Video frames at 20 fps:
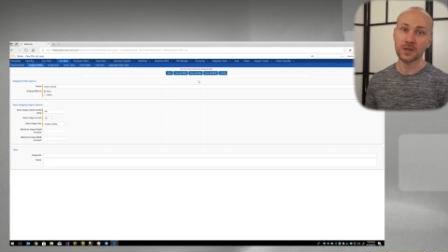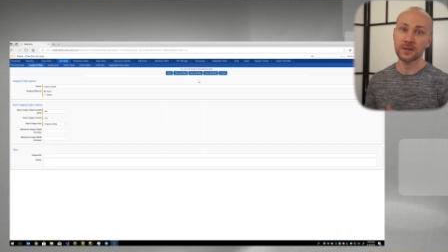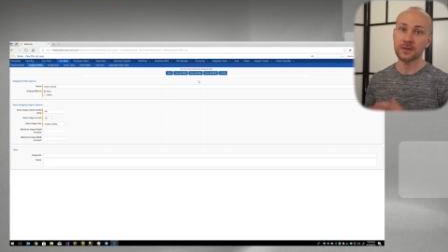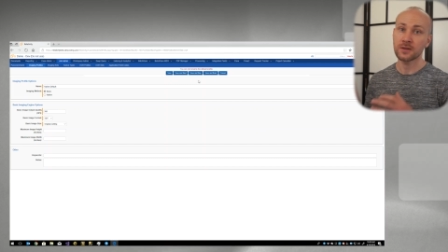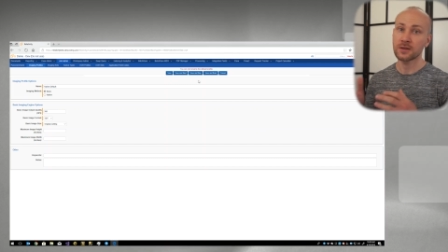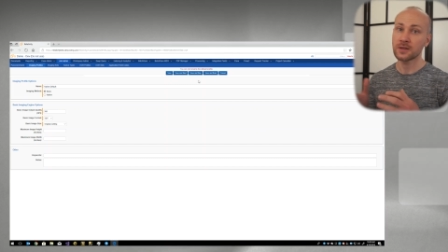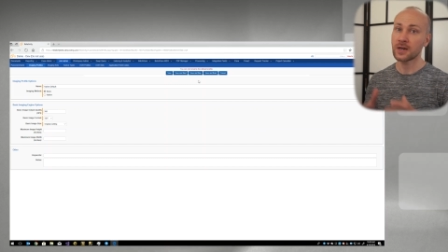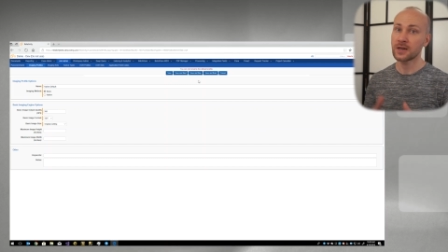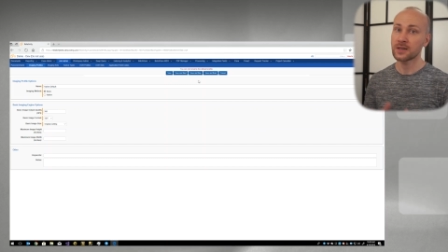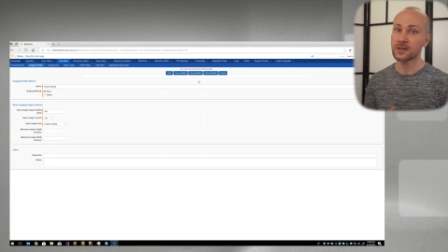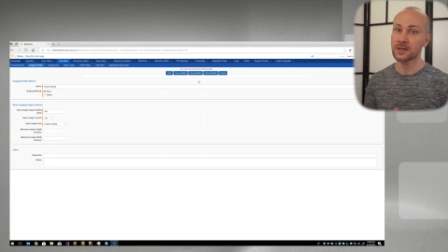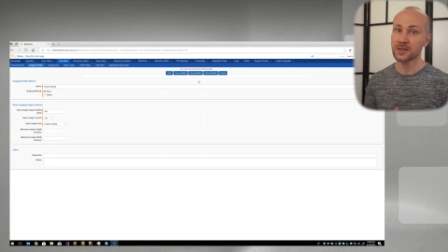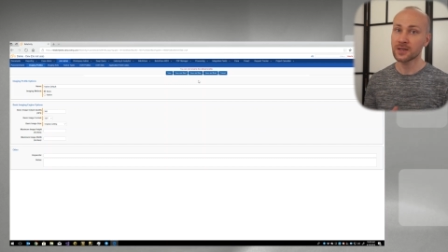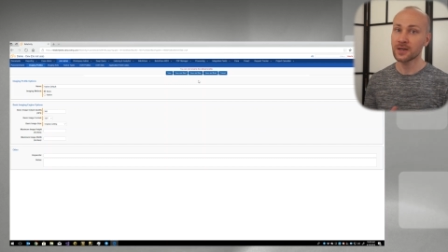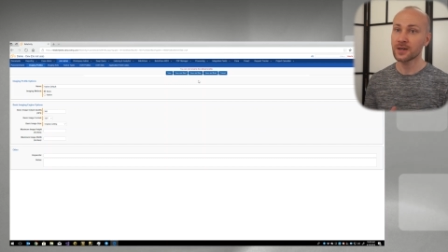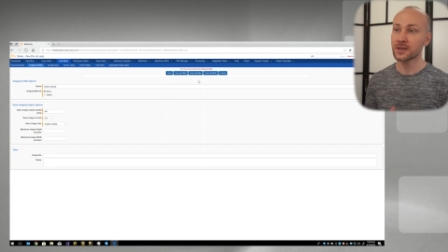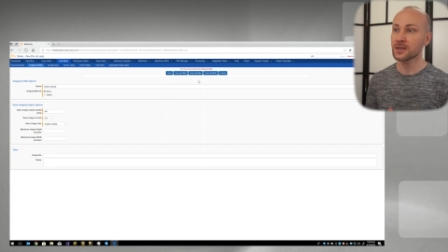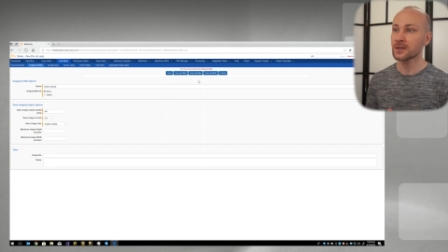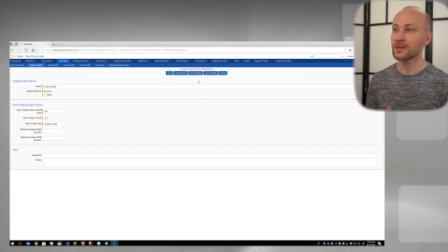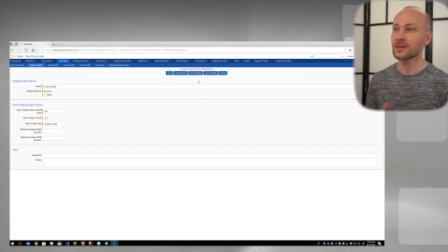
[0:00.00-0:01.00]
and in nine point
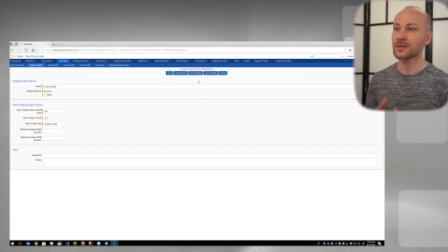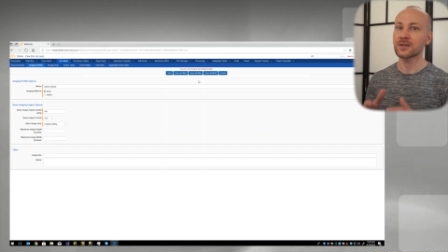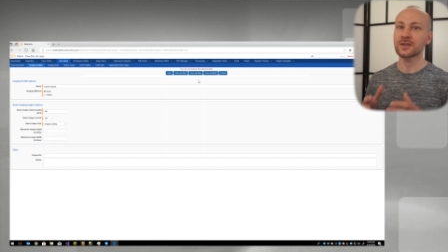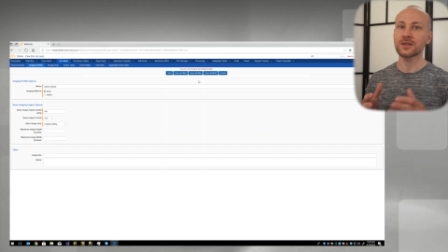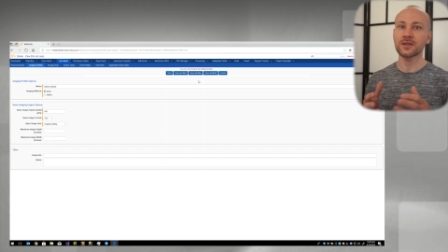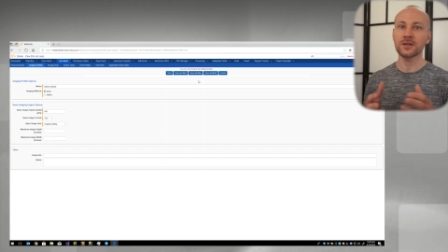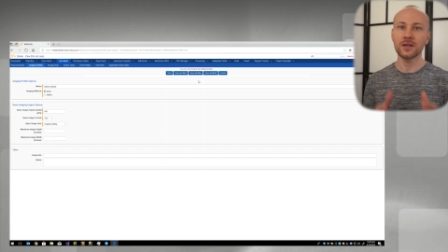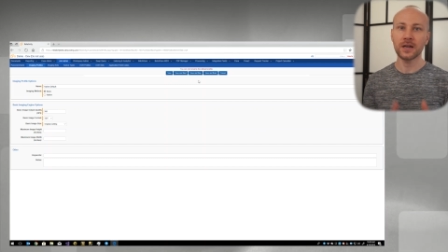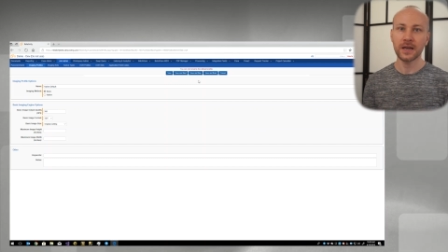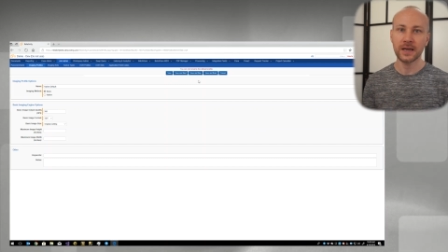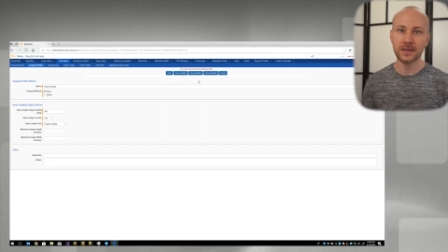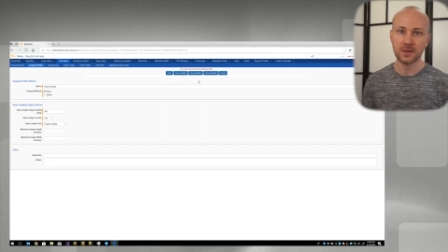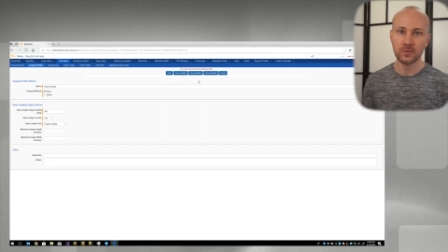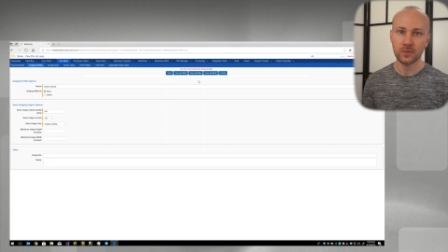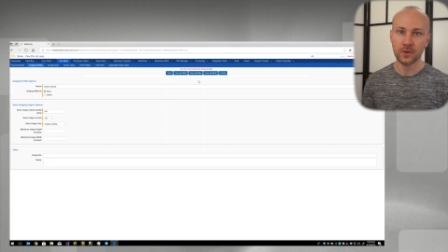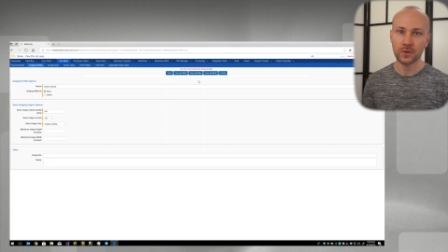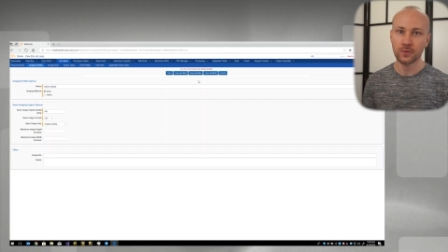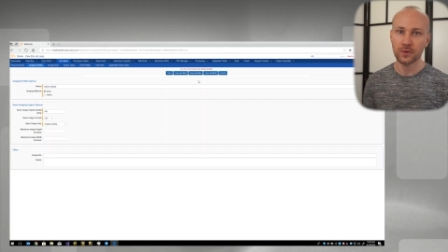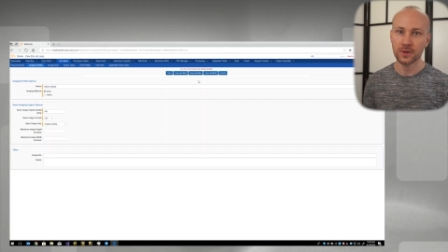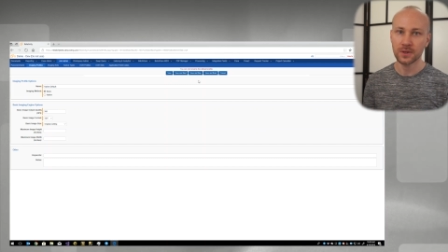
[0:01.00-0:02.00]
six, it still
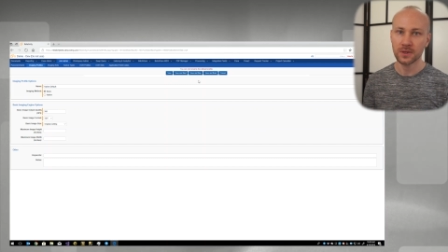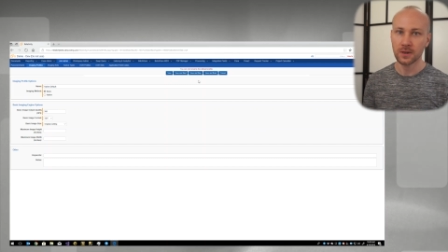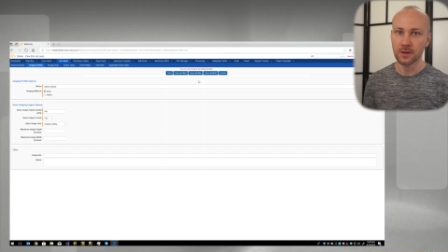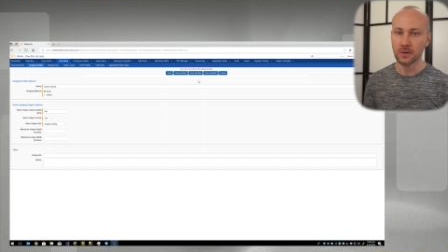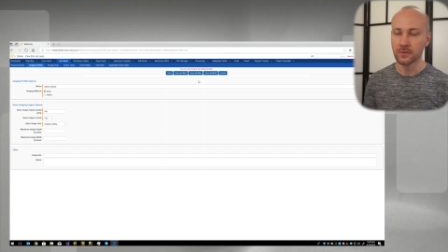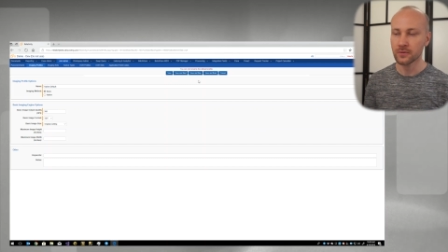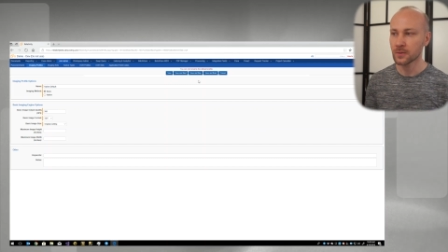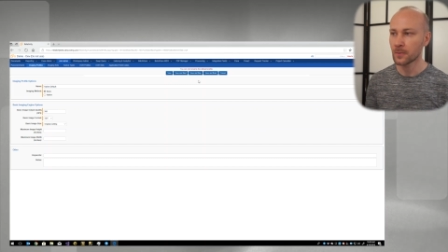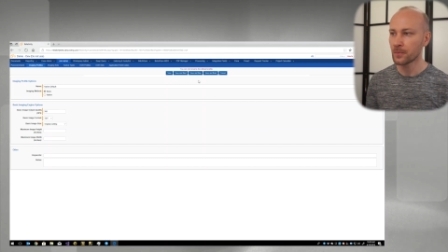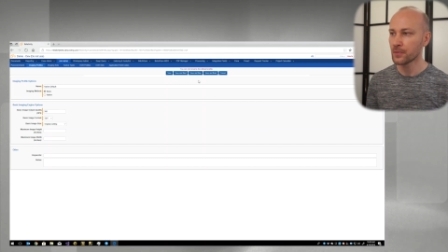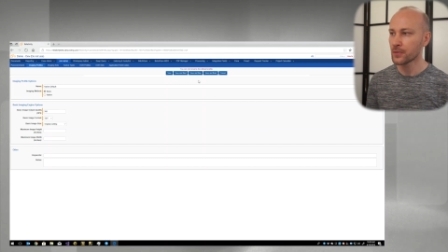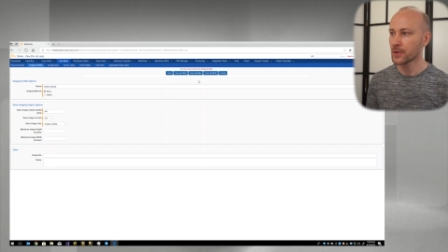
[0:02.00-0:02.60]
hasn't been resolved.